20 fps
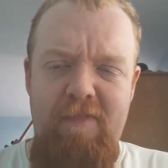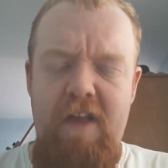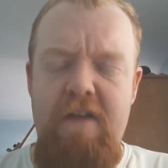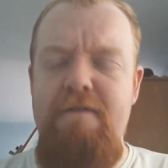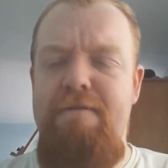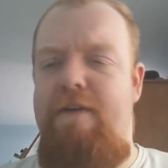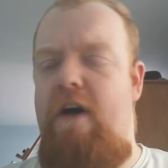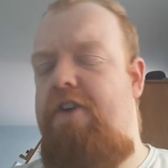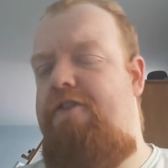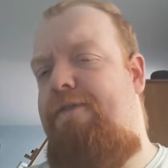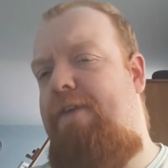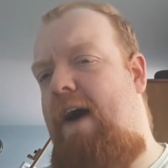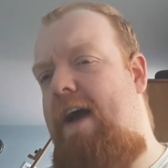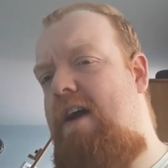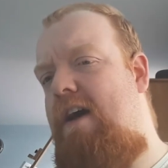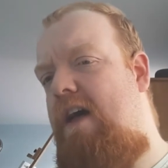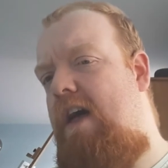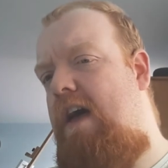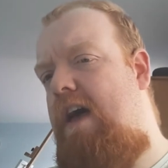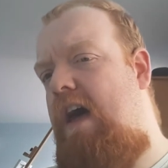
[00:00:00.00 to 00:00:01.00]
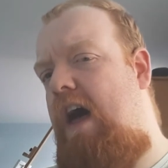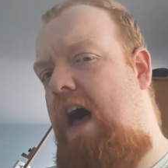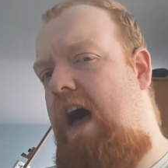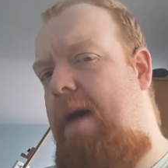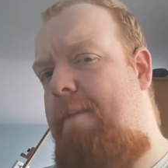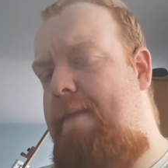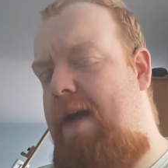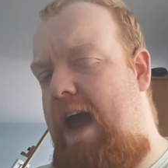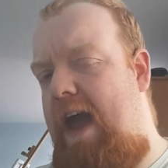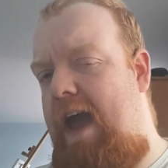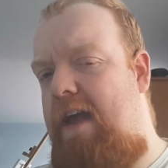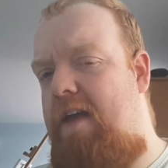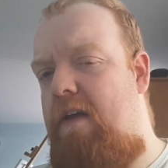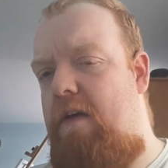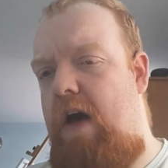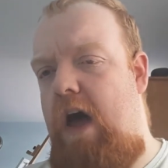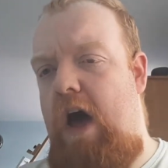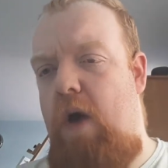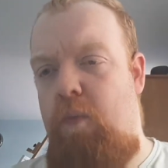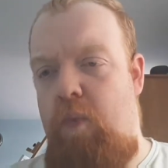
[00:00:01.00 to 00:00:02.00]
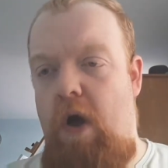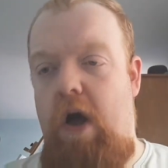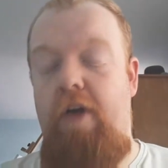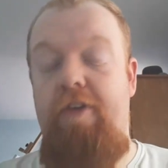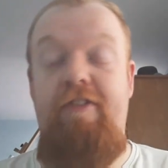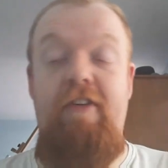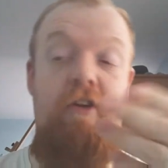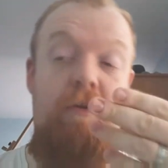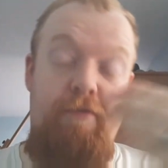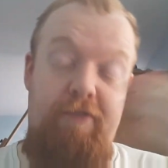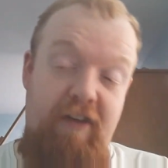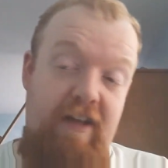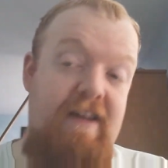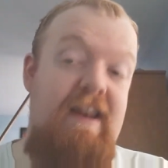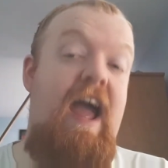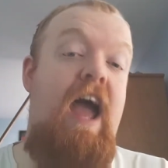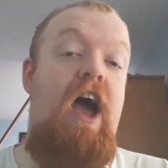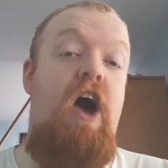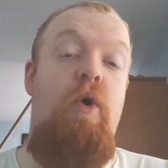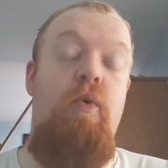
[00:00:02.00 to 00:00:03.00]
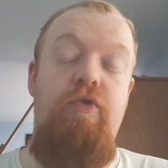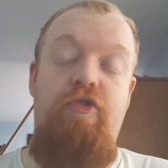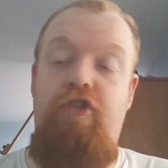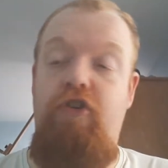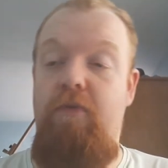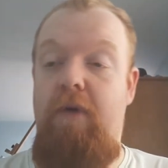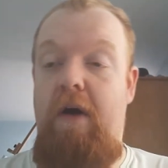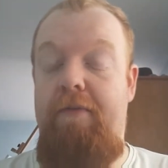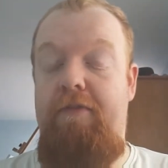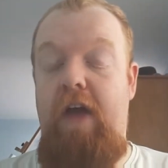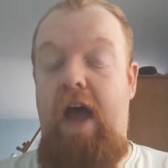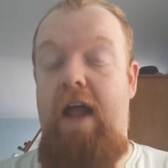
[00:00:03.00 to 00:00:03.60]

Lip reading: Virtua Fighter was, and obviously now to what